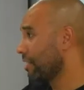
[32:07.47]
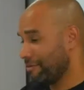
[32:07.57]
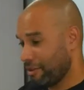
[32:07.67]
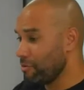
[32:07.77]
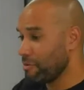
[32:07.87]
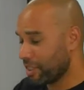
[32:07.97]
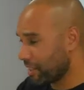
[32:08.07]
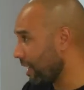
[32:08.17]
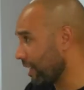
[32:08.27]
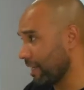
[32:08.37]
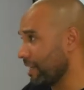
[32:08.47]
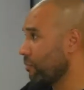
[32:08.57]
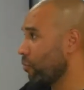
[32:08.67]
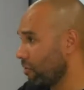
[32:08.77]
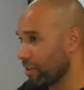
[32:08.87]
Who are we
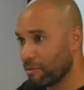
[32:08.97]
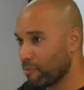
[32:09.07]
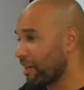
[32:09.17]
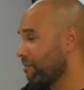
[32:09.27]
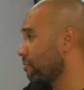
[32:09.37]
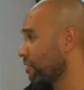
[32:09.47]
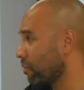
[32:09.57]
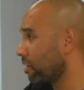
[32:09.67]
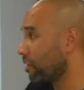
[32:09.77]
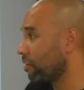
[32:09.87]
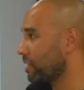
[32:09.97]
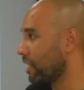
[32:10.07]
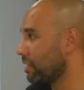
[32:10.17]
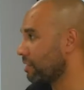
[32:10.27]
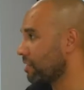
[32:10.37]
targeting? What they're going to buy from us? What are our
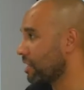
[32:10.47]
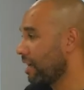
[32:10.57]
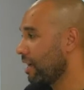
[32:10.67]
objectives?